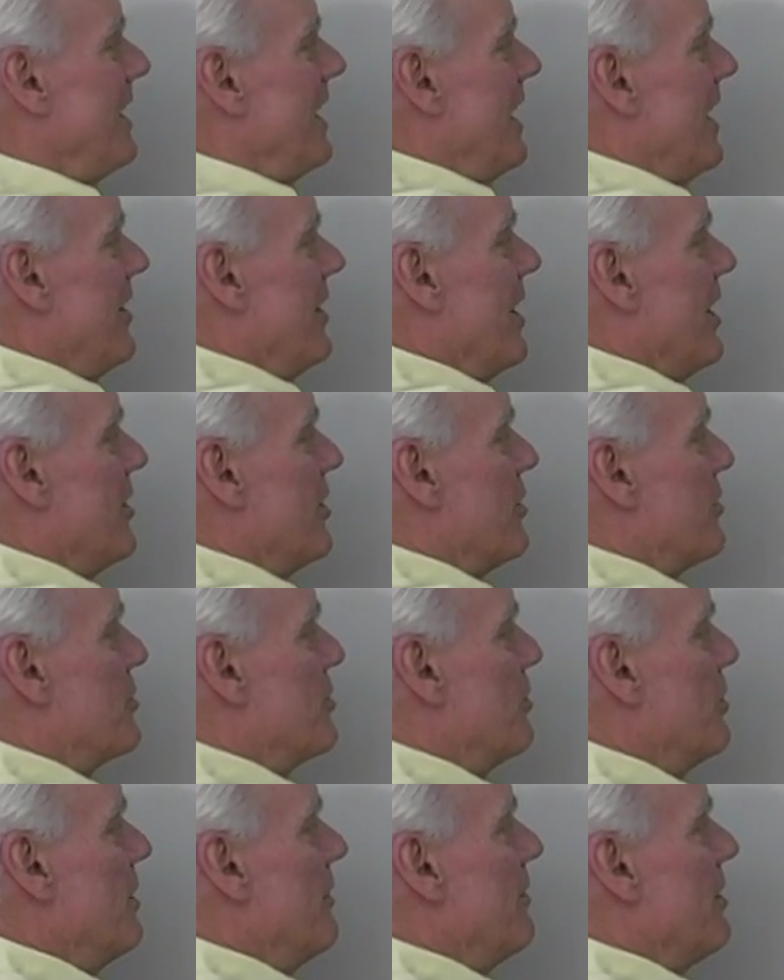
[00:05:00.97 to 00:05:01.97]
And then the
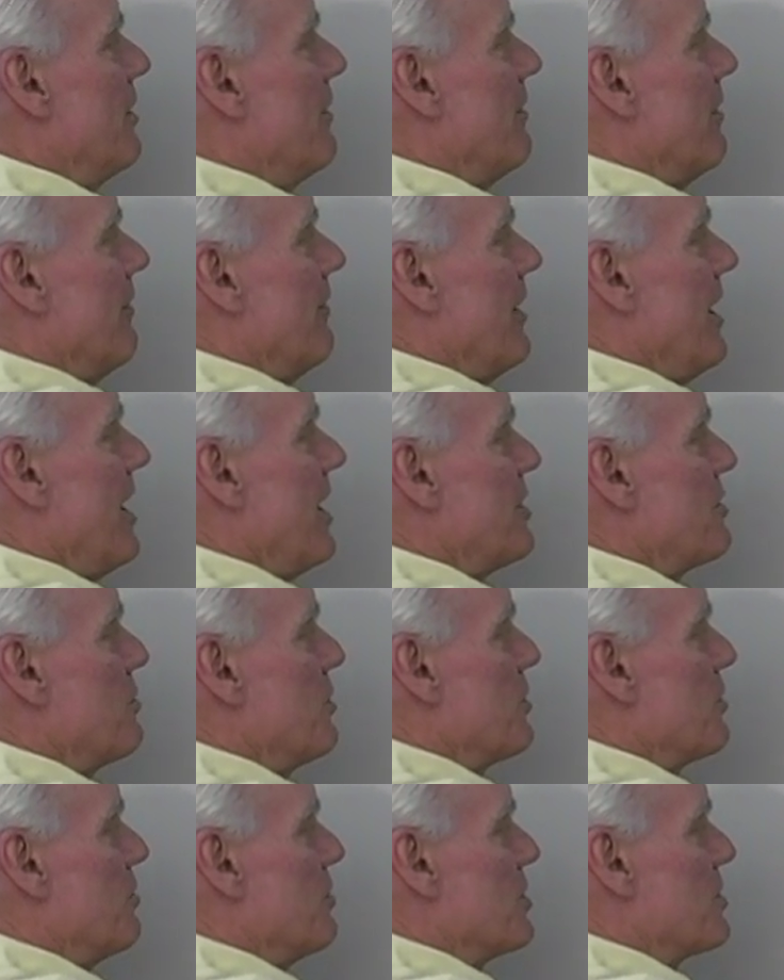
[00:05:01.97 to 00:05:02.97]
derivative of x
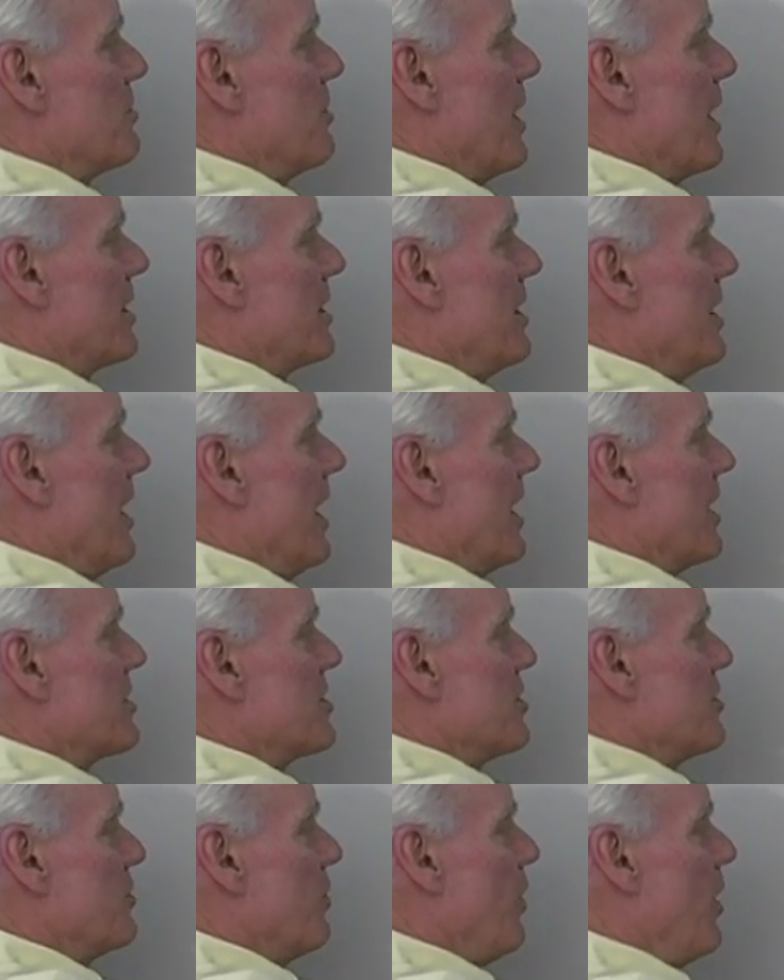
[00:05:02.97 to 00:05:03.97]
with respect to
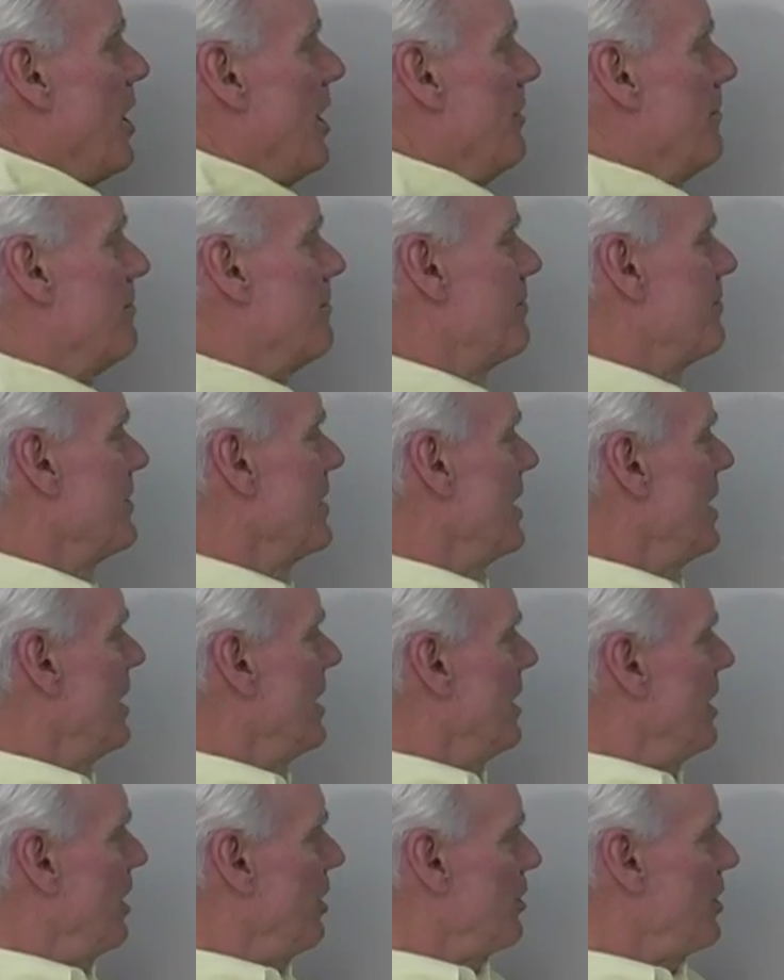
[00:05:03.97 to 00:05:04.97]
x is 1.
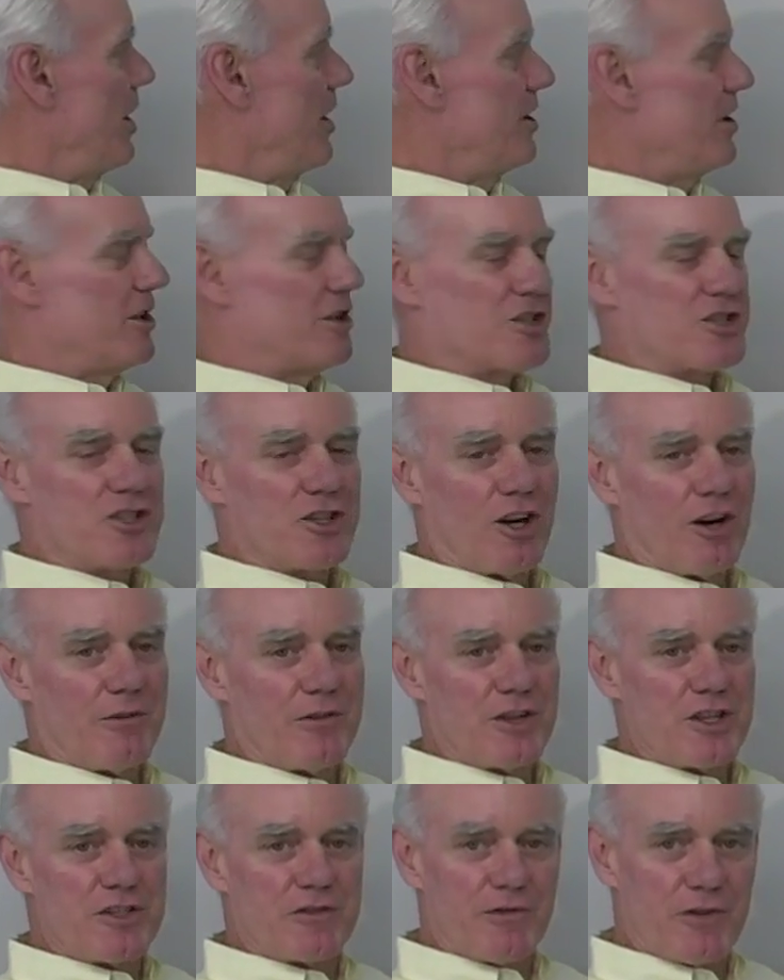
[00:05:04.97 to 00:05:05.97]
Okay, I need to solve
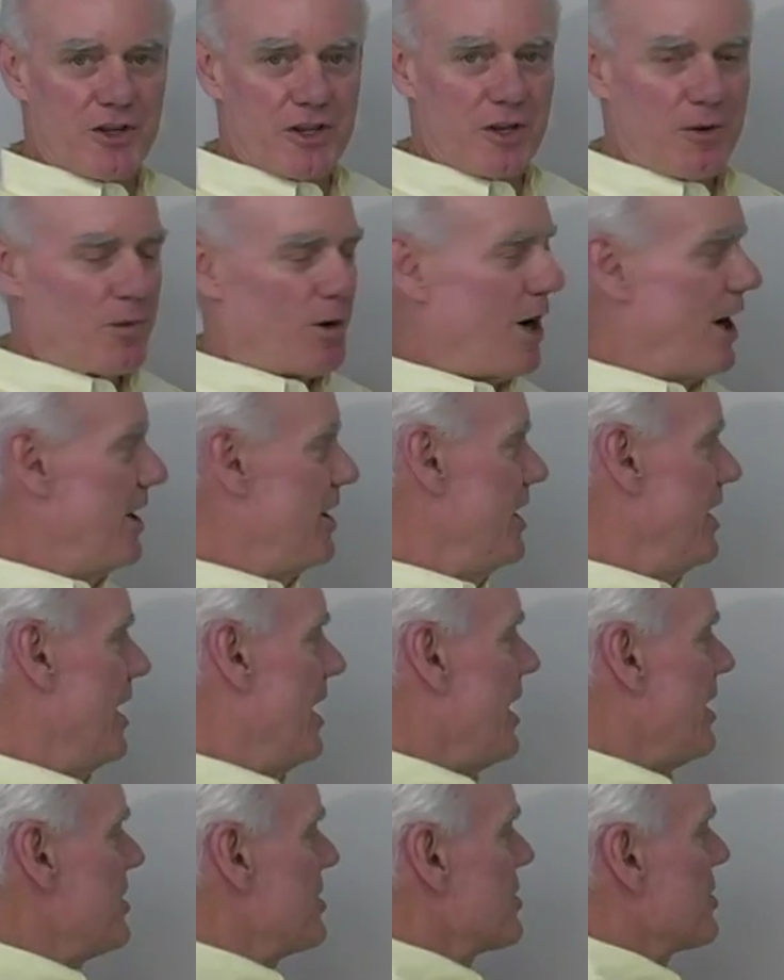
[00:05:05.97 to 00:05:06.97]
this for dy
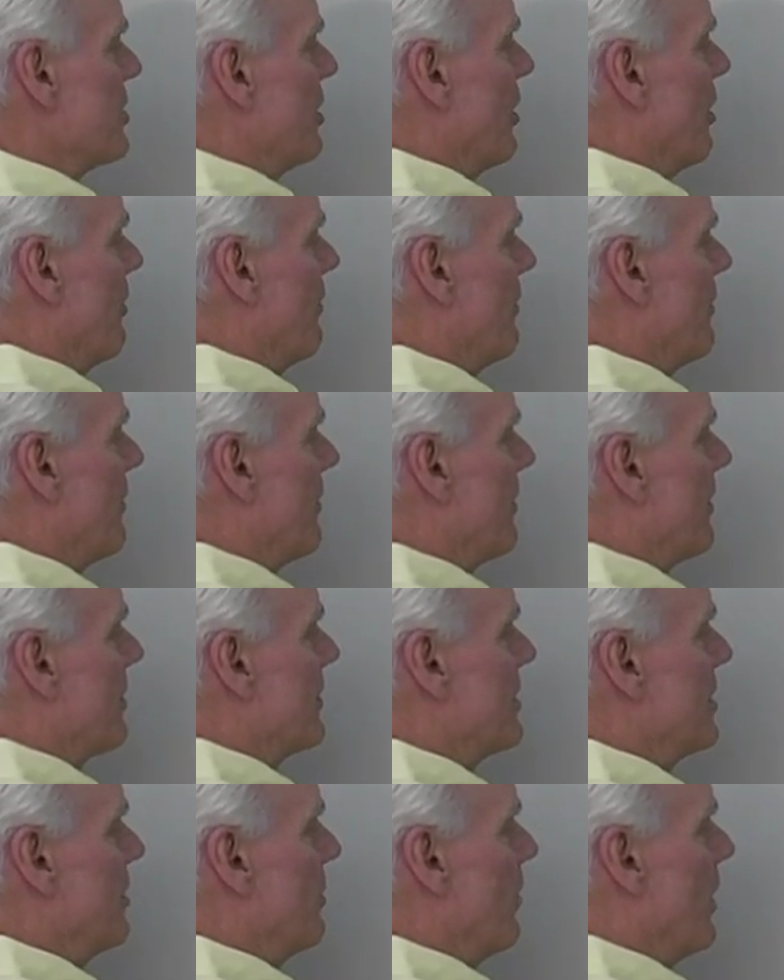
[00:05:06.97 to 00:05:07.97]
dx, so
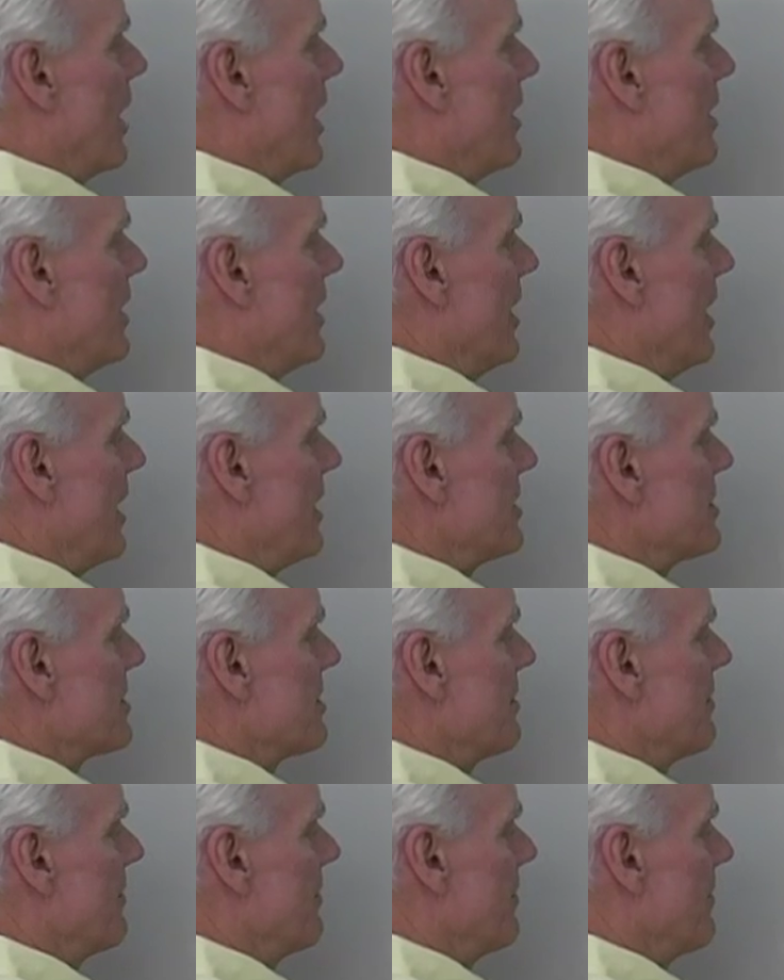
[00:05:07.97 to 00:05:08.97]
dy
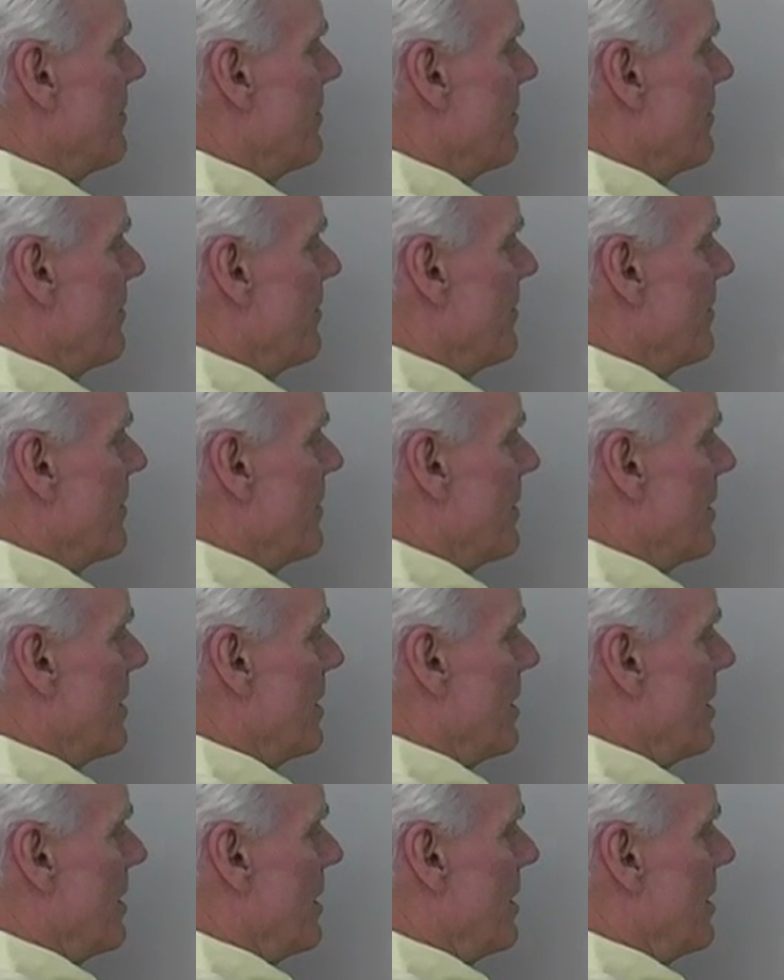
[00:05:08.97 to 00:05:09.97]
dx
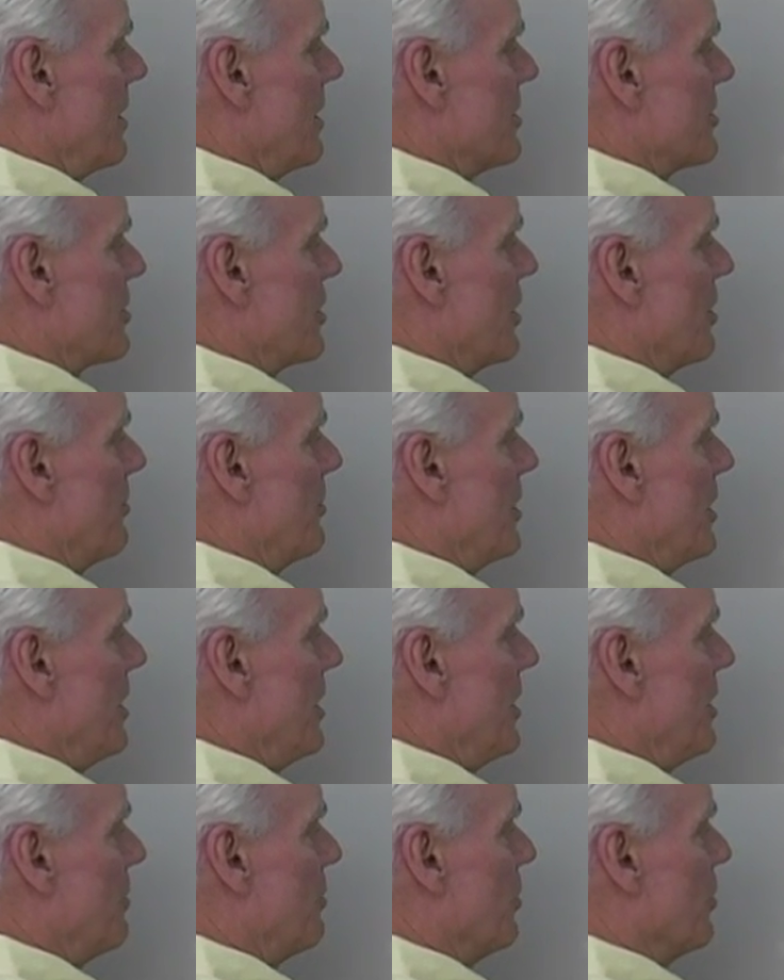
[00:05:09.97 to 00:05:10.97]
is going to be
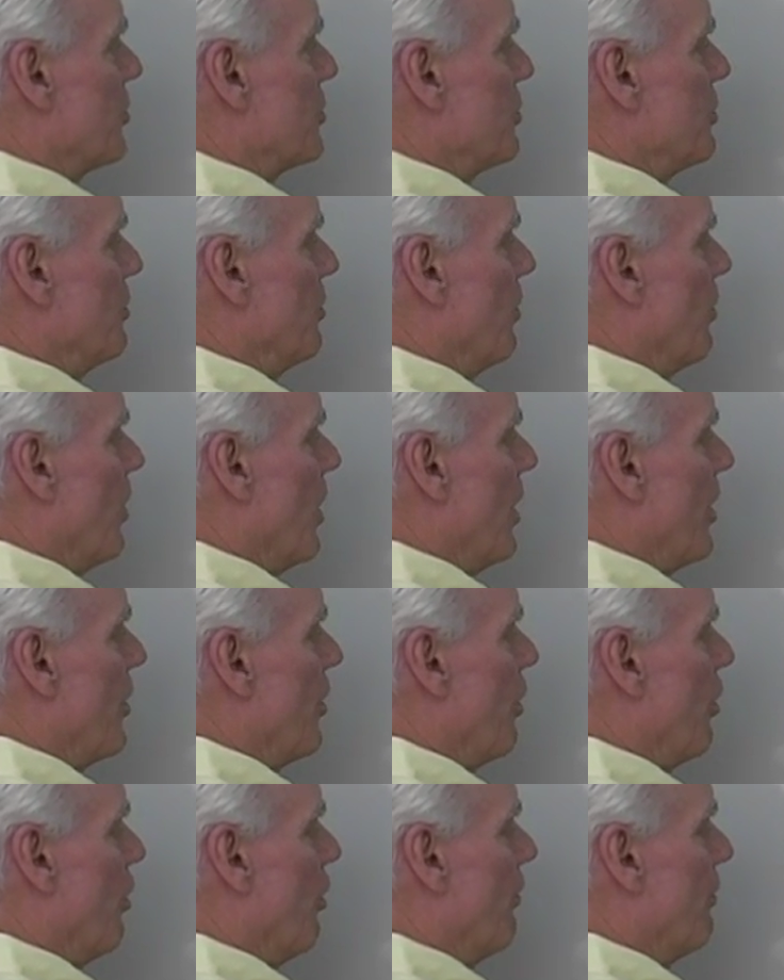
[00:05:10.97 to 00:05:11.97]
equal to
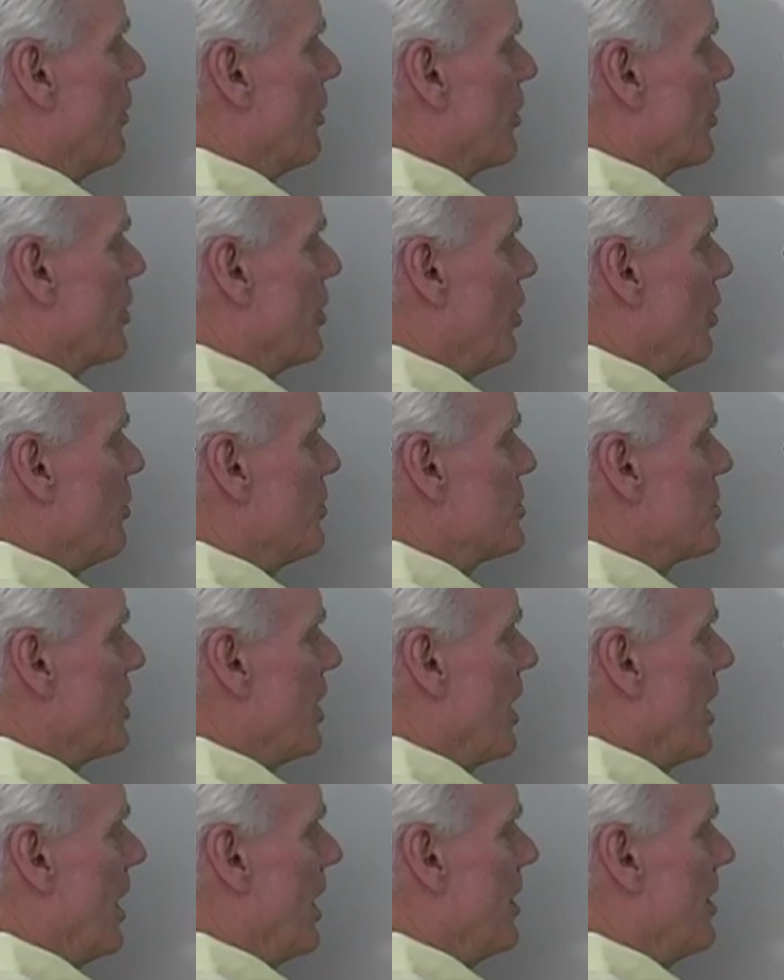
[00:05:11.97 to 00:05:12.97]
1 over
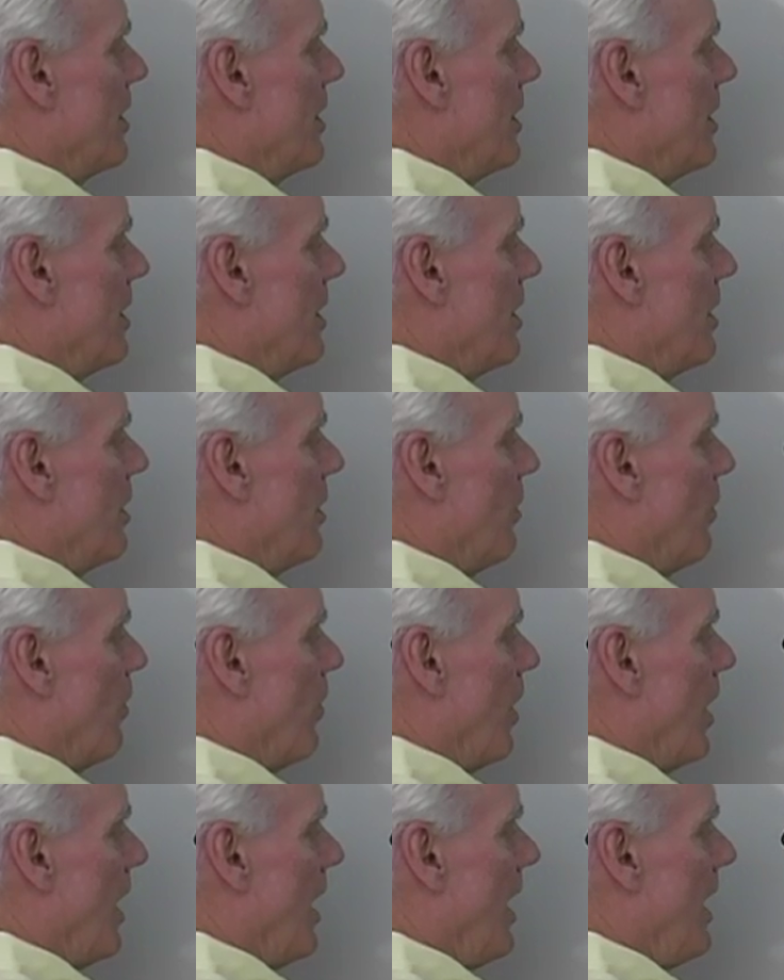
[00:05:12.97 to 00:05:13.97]
cosine
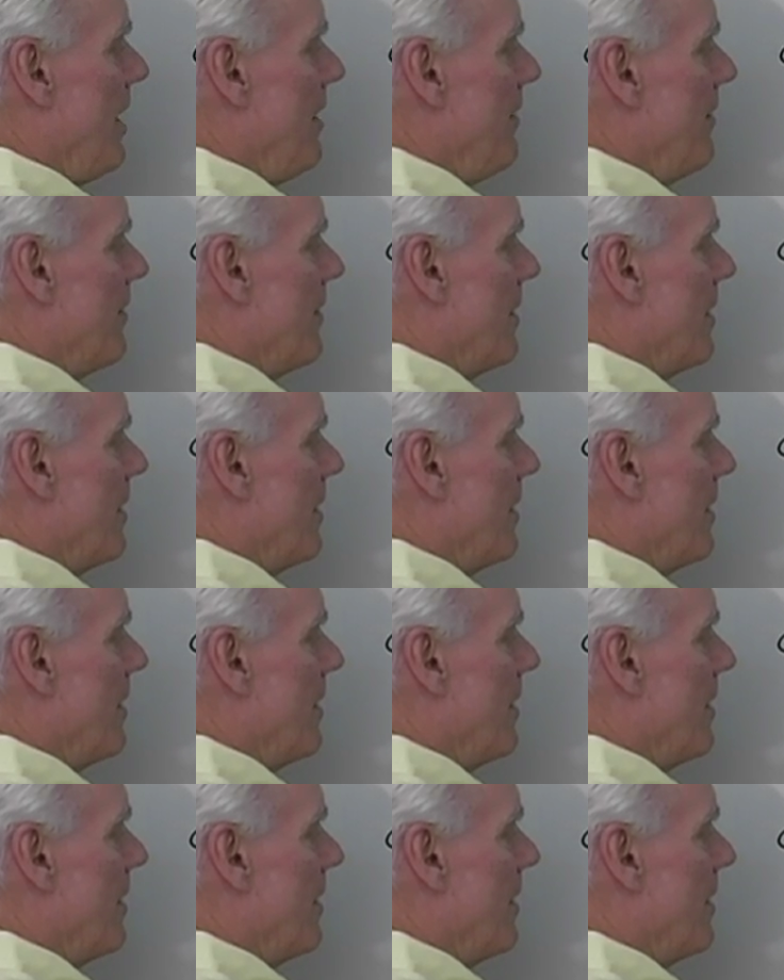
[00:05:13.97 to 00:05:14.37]
y.